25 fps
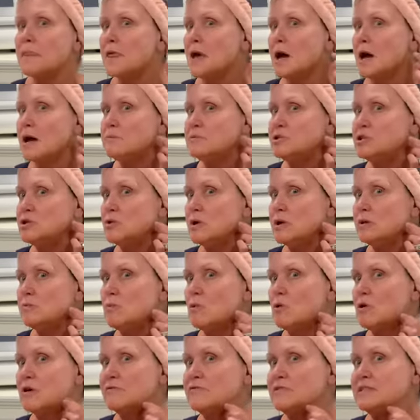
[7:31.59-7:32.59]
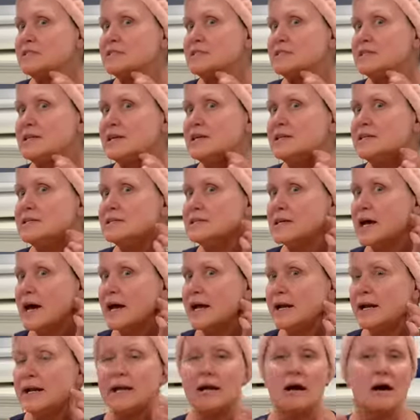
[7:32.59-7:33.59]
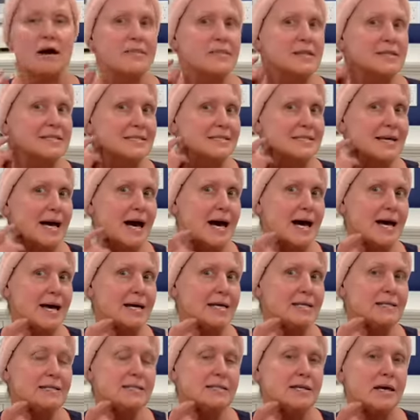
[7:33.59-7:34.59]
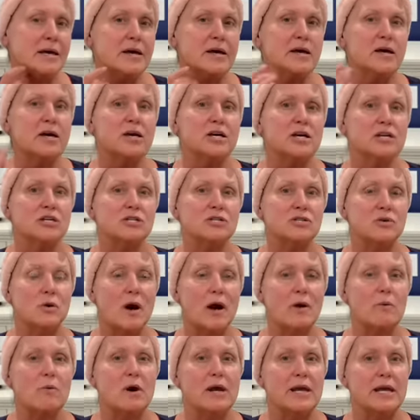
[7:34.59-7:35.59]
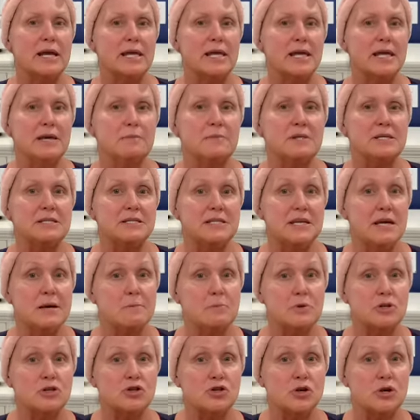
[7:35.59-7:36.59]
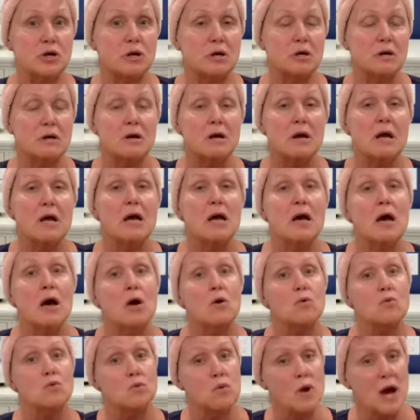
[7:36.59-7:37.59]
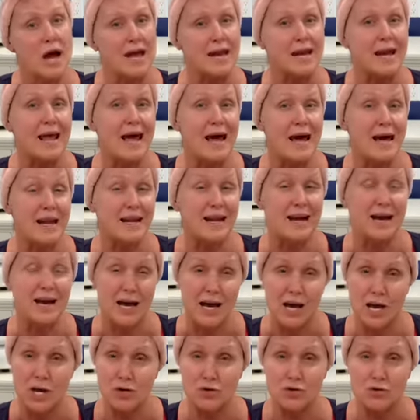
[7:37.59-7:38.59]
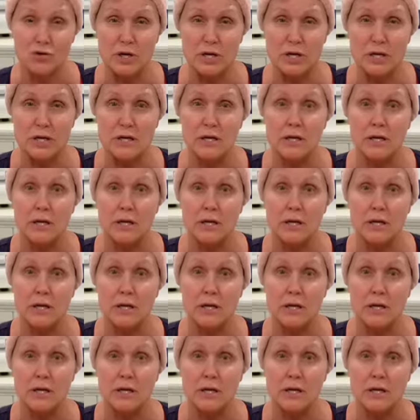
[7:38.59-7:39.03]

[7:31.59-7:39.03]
I'm doing more of a skin tightening on the sides. So I want to keep the temperature right at 100,